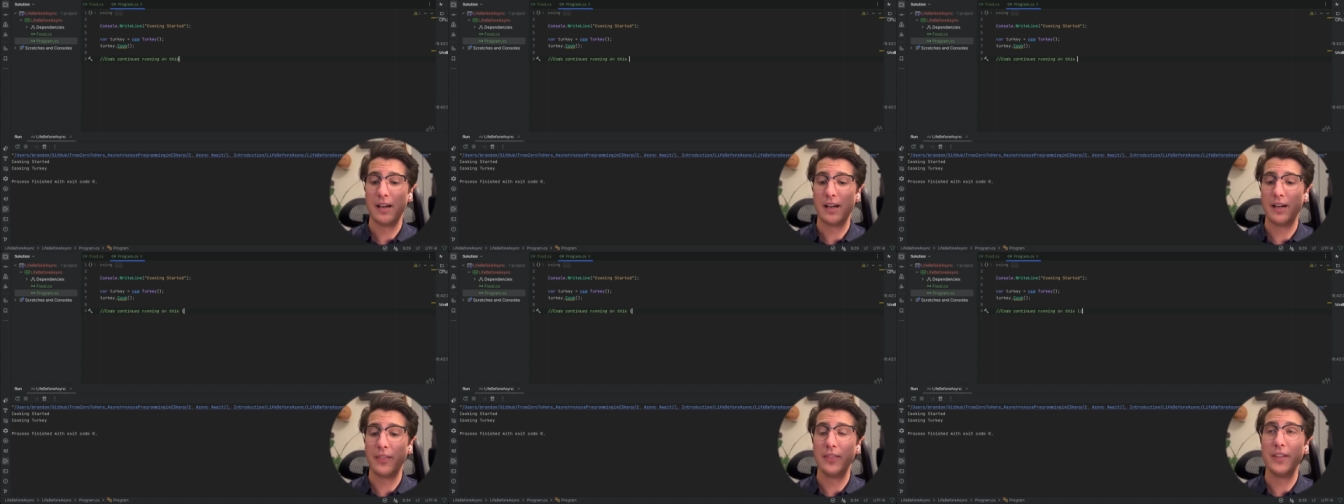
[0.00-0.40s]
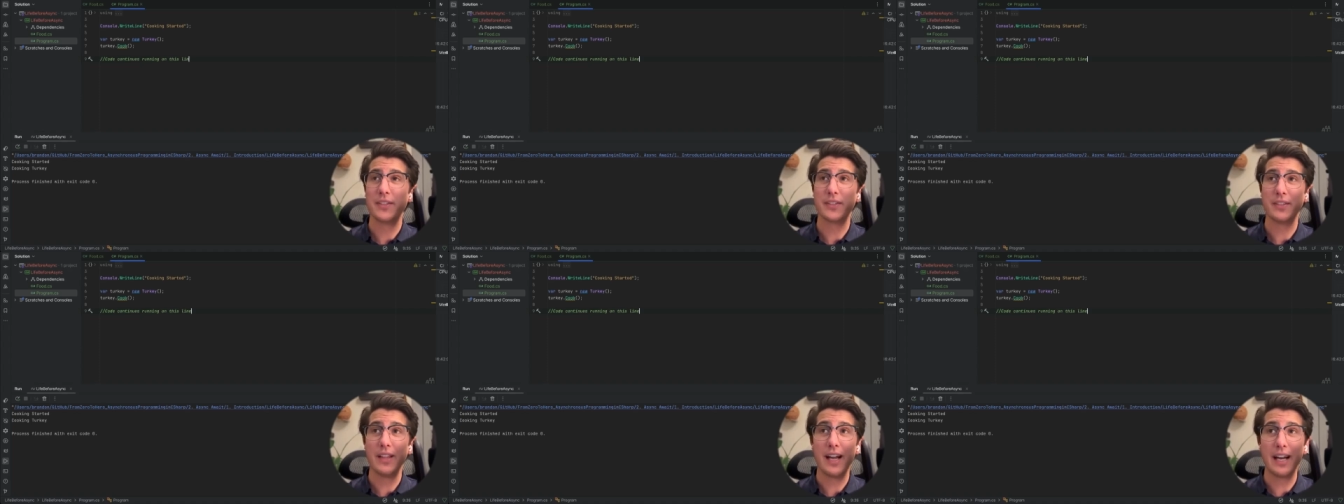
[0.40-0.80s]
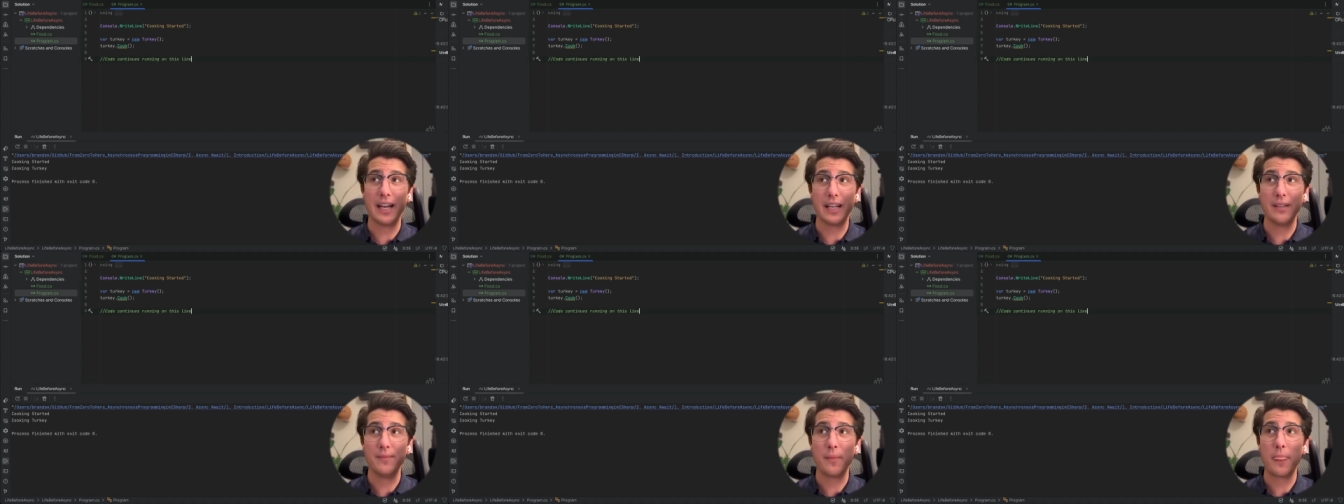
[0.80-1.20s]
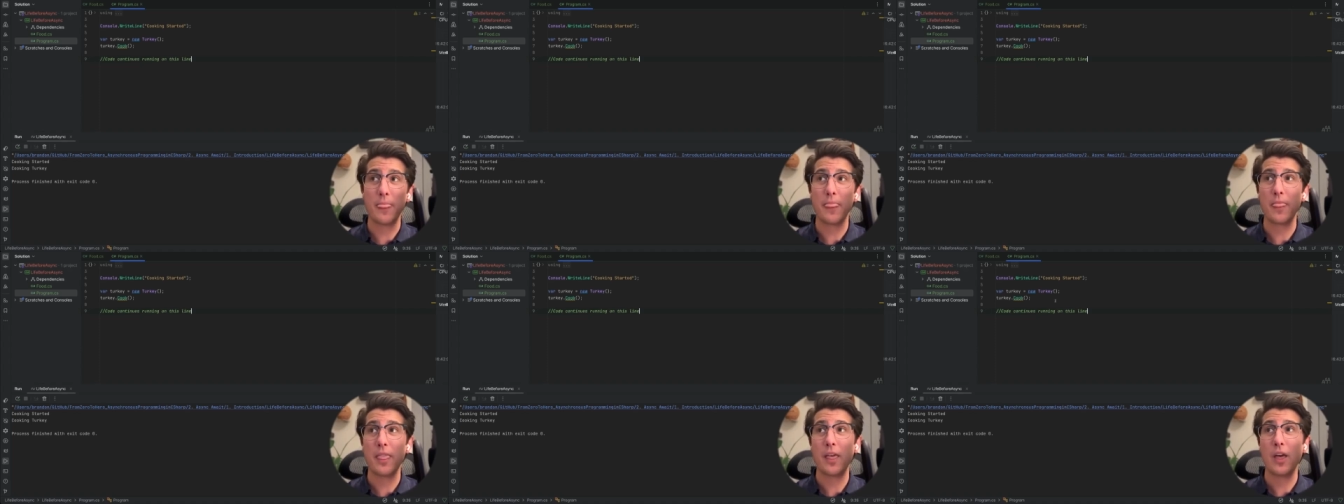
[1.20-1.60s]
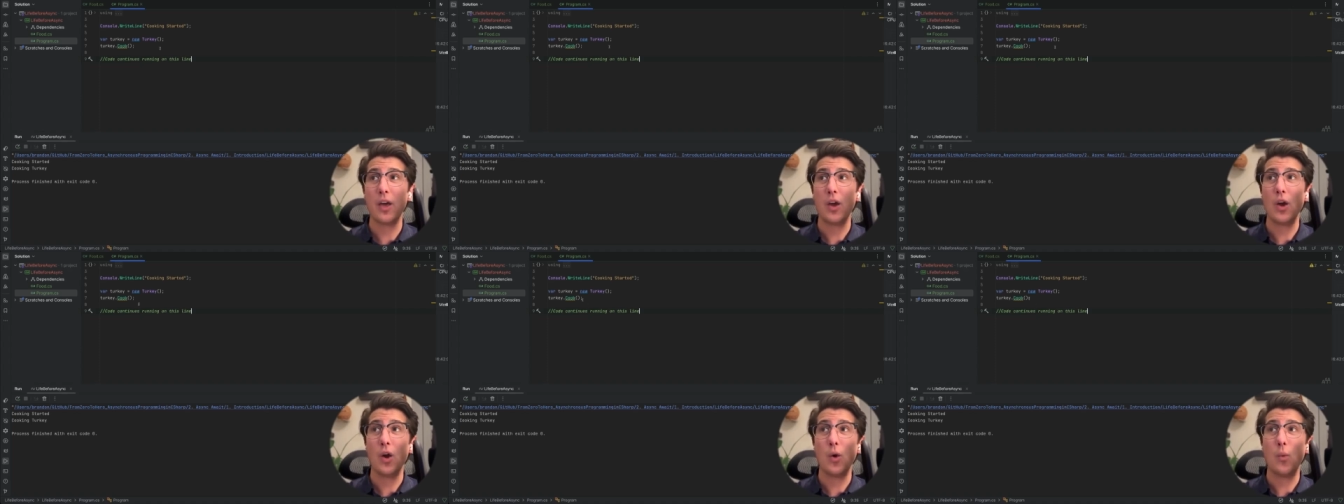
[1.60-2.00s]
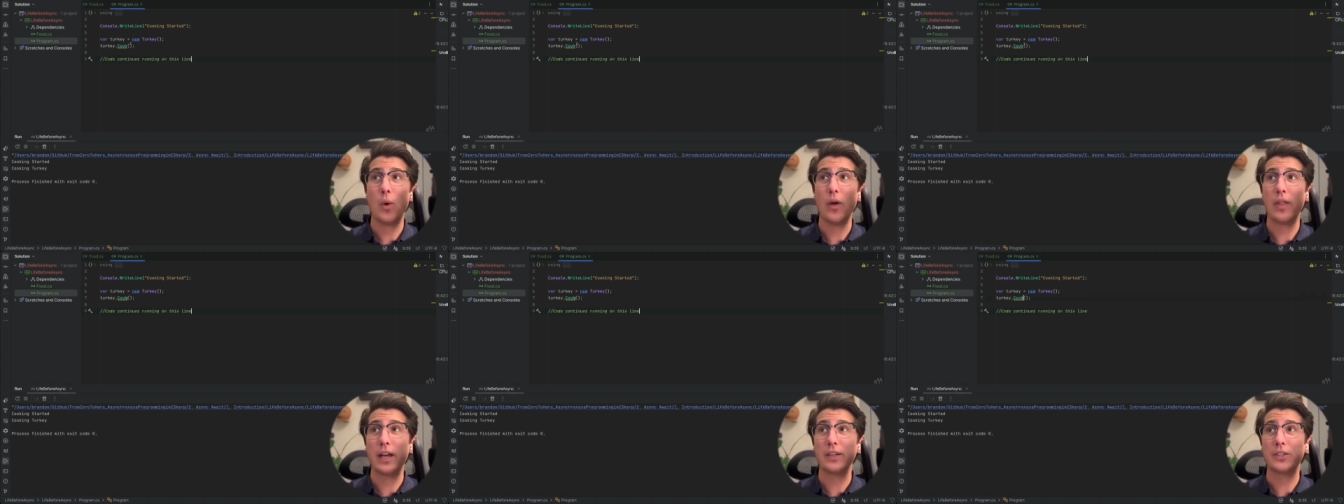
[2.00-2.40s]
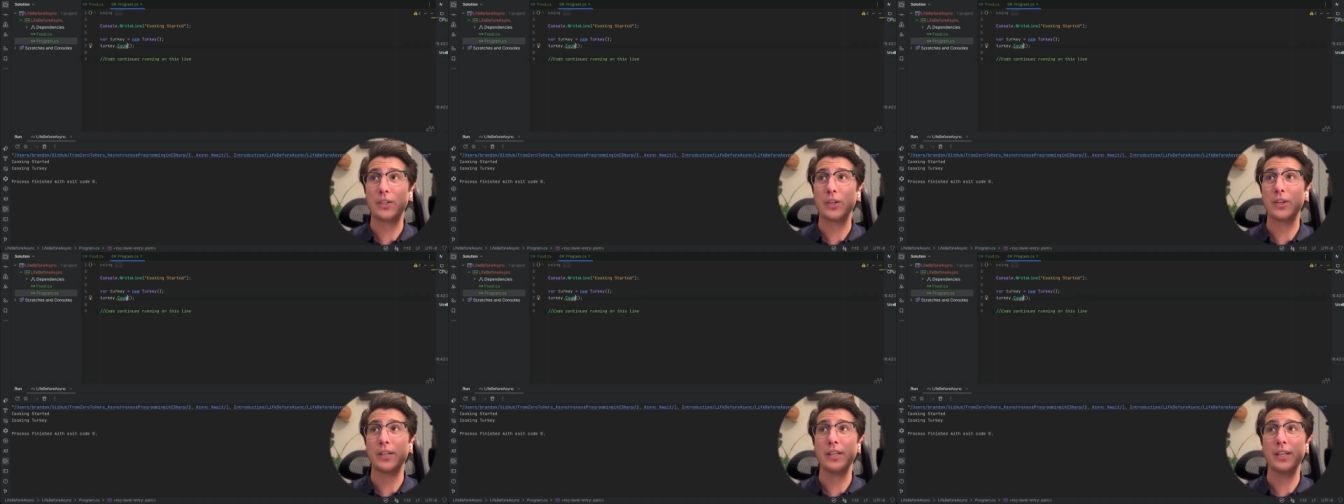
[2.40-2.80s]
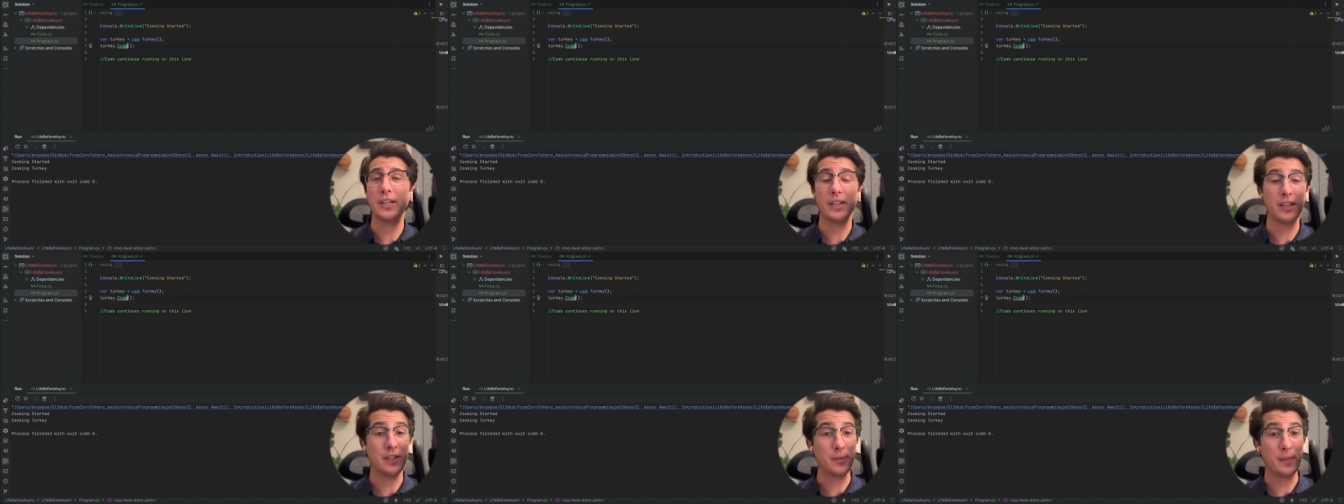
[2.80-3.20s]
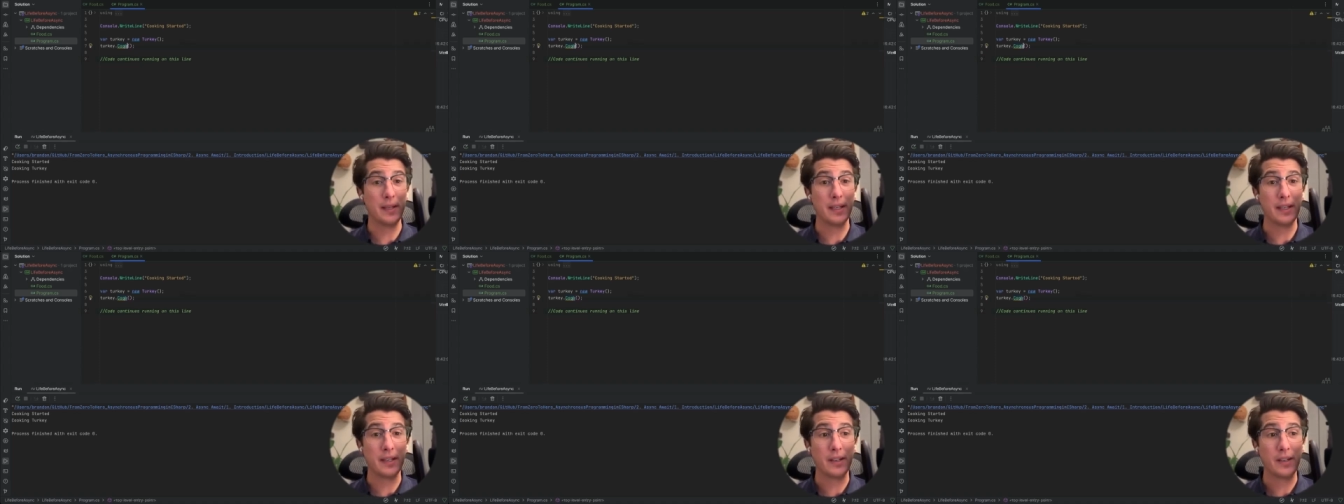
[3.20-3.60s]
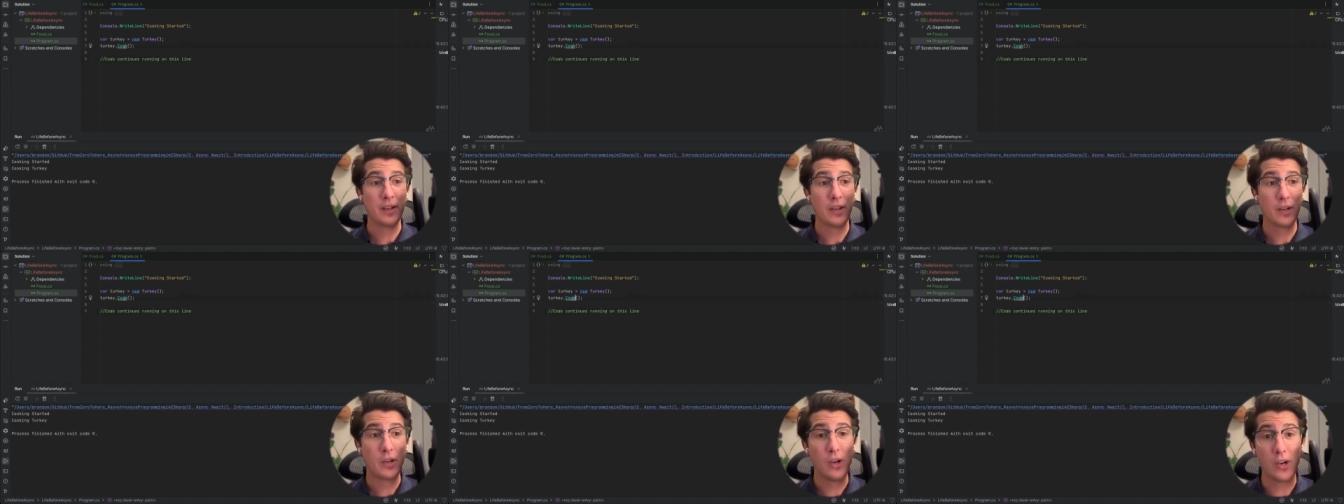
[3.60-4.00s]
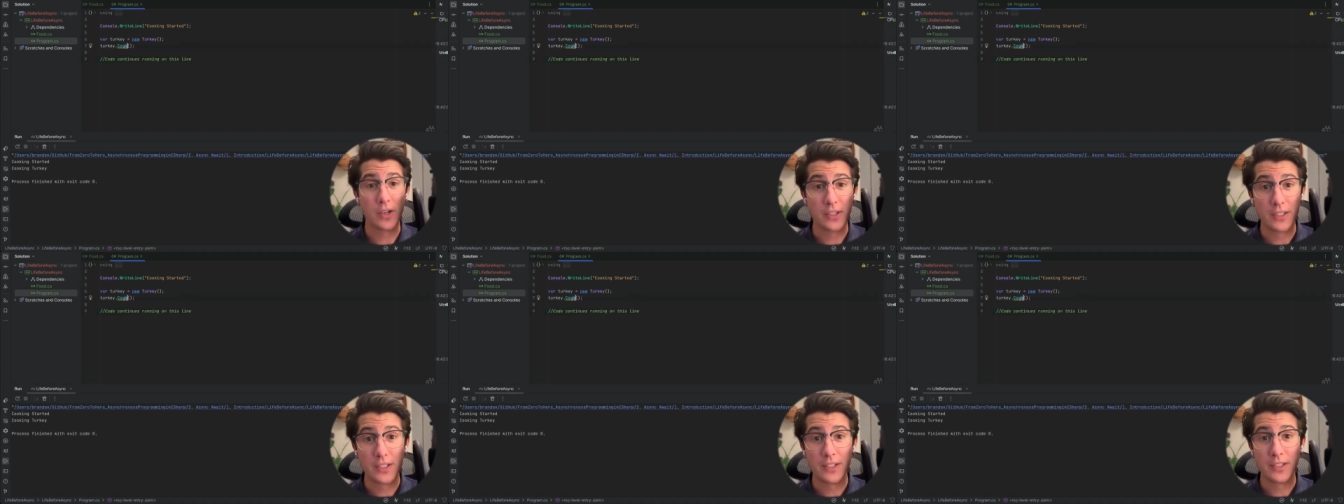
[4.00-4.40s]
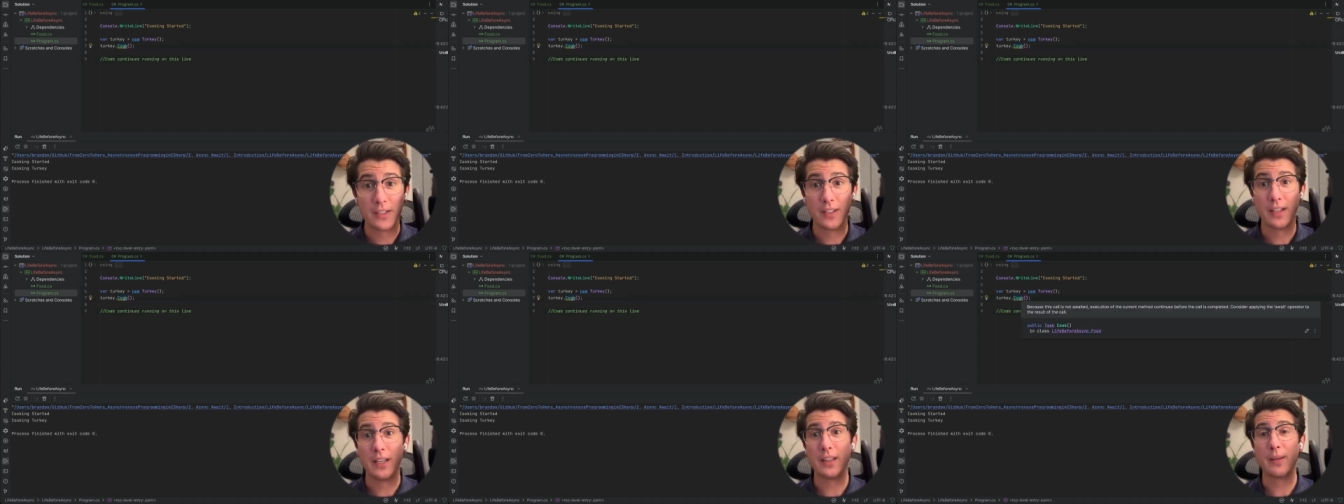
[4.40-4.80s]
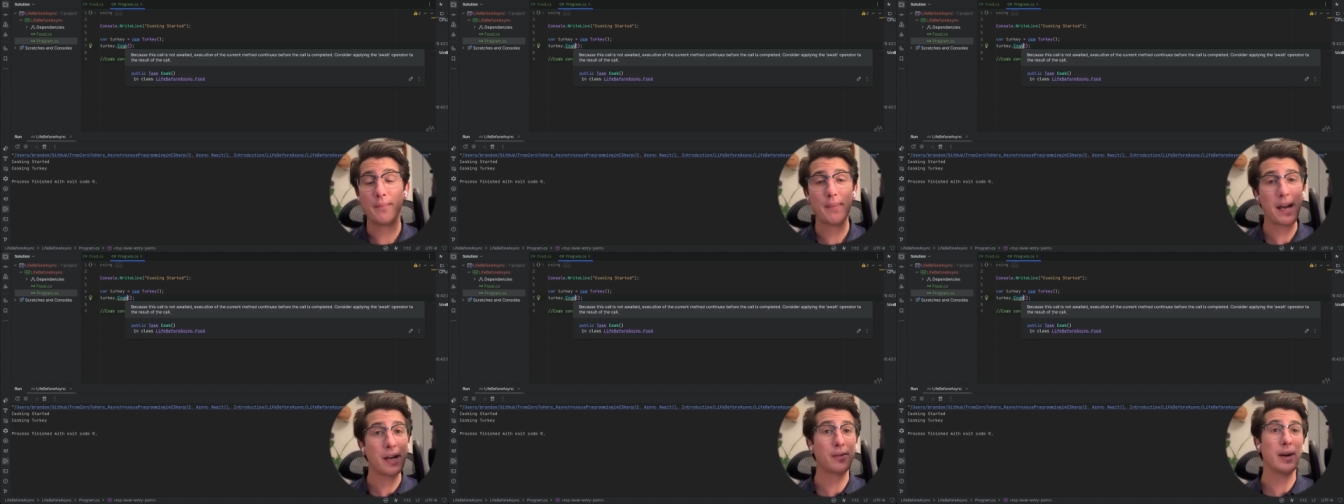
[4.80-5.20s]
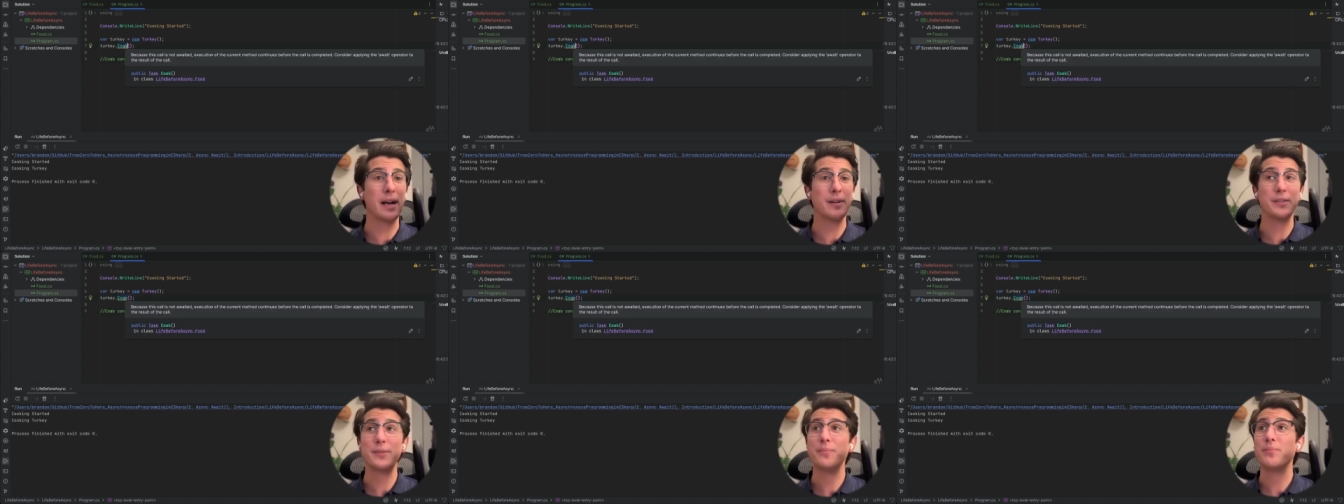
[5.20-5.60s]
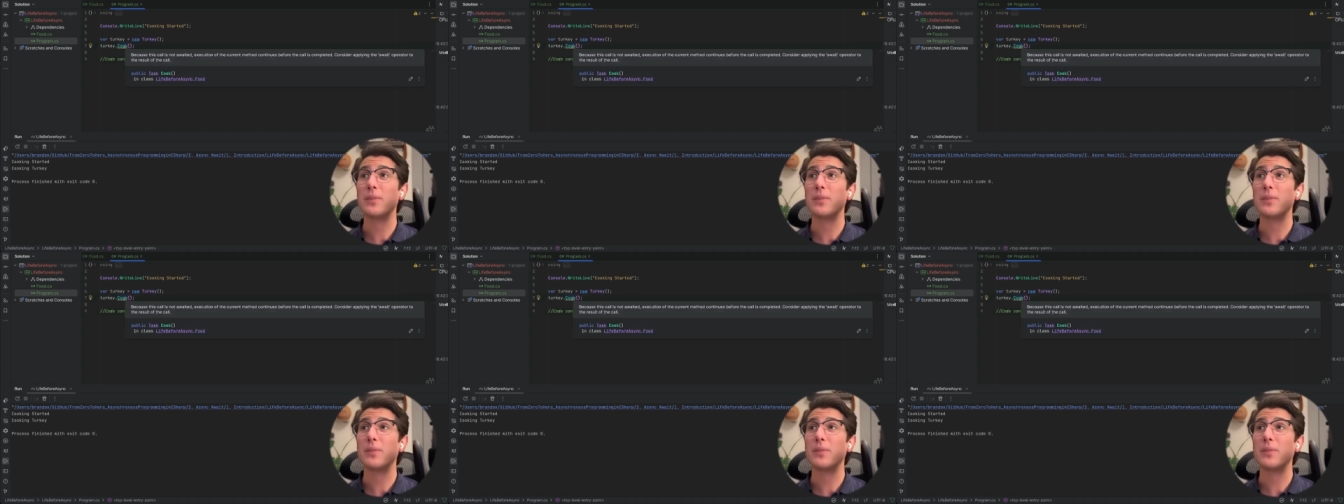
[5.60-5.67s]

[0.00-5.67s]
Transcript: on this line while that turkey is being cooked in the background.